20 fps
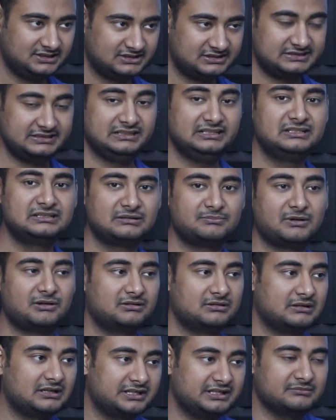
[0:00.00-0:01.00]
stealing the
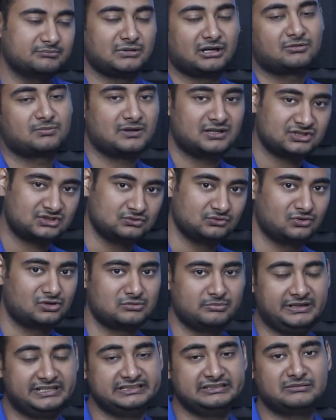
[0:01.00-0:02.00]
power, again, power plants do
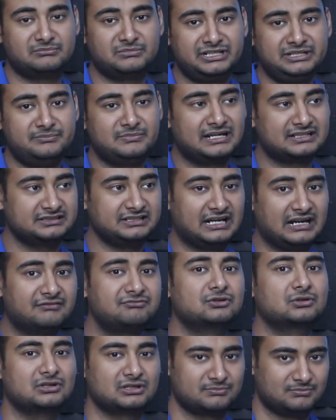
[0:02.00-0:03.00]
not make their money back. They
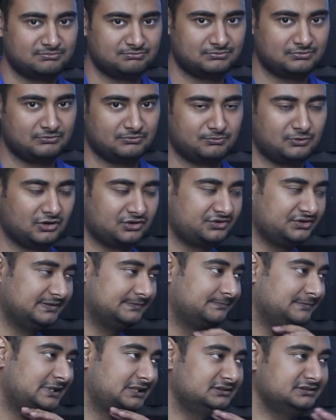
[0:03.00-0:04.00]
have to cut
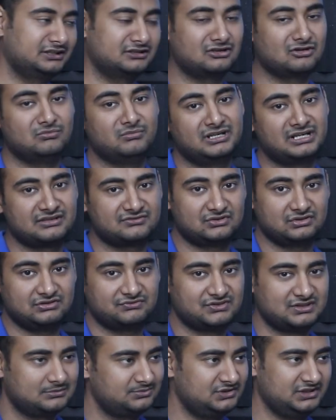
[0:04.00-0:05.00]
production, and then government has to
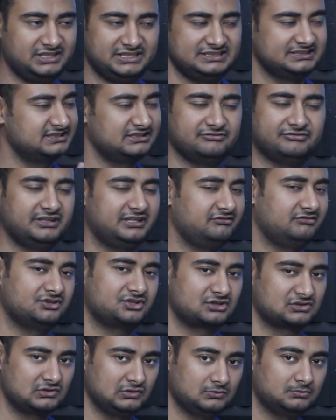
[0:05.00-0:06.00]
give subsidy. It's a very
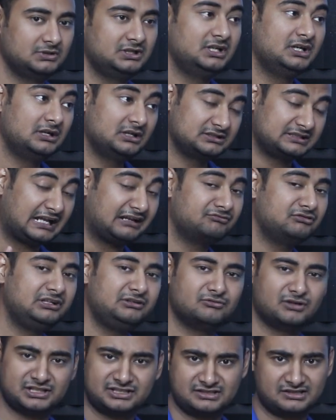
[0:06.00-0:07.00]
vicious loop.
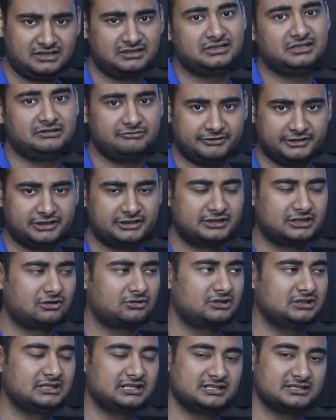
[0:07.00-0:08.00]
Thankfully, one state did figure it
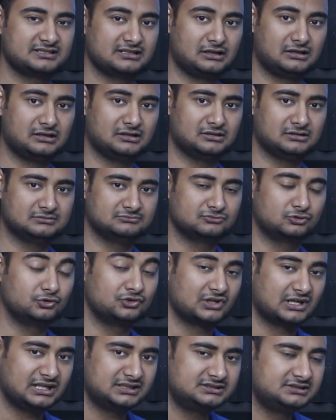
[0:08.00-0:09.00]
out, that is
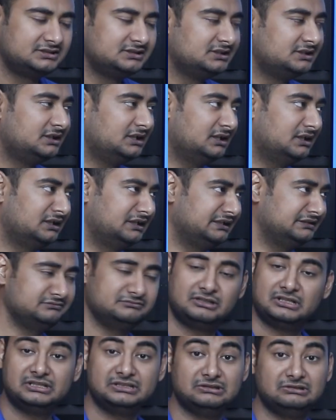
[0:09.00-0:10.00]
Gujarat,
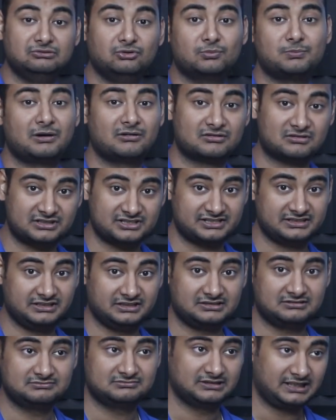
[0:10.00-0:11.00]
and no power cuts
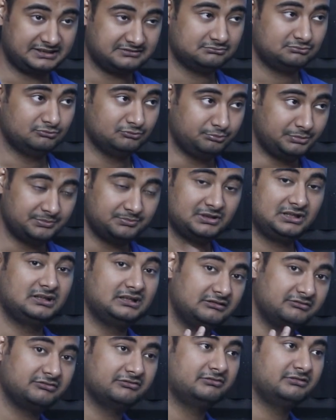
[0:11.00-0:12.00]
there. Like, people
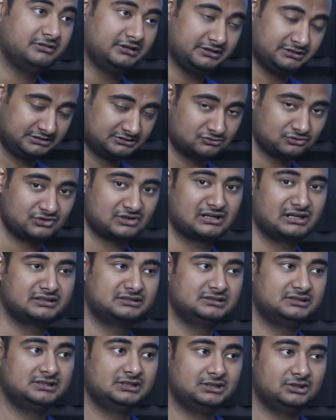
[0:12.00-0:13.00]
live in
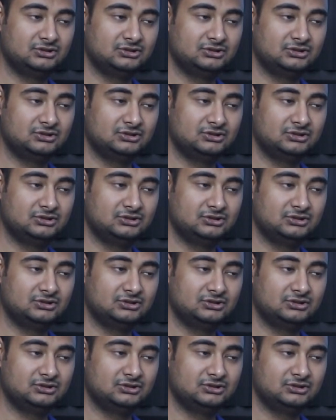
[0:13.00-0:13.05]
Gujarat,